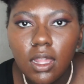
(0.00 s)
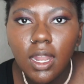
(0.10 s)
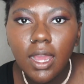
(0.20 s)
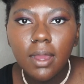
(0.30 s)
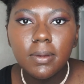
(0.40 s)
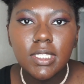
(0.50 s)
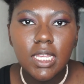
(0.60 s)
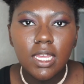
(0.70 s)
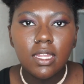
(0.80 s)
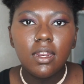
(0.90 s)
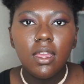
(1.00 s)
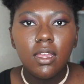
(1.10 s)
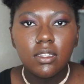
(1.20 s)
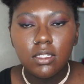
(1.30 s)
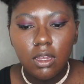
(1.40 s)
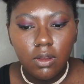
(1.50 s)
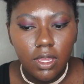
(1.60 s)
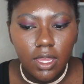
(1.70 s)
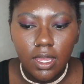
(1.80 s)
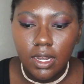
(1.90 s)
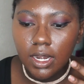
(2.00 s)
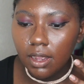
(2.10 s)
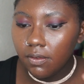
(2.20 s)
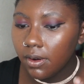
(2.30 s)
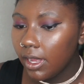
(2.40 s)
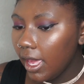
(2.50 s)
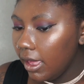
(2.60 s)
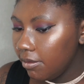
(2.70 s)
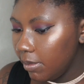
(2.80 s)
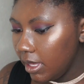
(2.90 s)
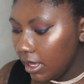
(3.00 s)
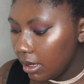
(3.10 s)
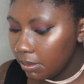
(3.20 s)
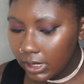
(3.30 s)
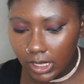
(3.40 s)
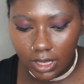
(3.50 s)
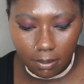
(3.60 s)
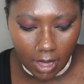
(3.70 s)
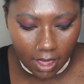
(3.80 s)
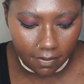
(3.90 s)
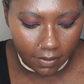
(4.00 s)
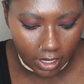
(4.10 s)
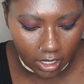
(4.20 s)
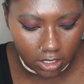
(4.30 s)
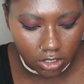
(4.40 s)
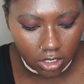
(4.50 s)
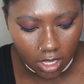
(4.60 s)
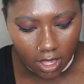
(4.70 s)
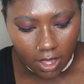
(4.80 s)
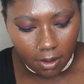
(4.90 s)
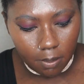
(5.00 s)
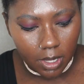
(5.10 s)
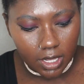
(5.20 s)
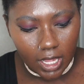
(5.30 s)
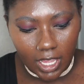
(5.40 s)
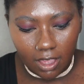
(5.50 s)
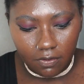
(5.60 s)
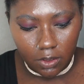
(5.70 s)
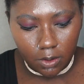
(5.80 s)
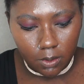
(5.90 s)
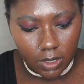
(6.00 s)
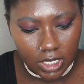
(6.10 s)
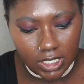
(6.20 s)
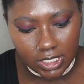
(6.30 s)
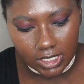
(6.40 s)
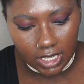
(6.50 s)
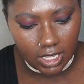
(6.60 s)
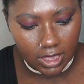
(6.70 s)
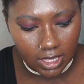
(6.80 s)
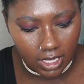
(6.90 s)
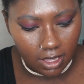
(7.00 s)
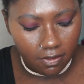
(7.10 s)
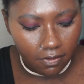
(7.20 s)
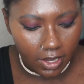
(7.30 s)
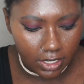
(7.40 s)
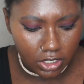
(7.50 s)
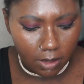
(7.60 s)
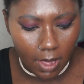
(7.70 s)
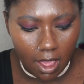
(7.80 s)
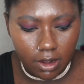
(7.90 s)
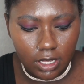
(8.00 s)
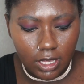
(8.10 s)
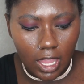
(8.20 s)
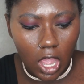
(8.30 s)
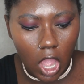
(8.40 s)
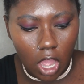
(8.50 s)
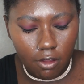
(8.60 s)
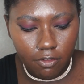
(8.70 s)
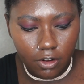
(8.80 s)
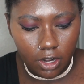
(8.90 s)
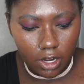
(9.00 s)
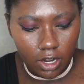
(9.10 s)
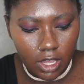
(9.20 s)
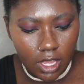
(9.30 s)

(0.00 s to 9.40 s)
like I was saying, so it never gave me a completely matte finish. But like if you see the finishing powder that they offer,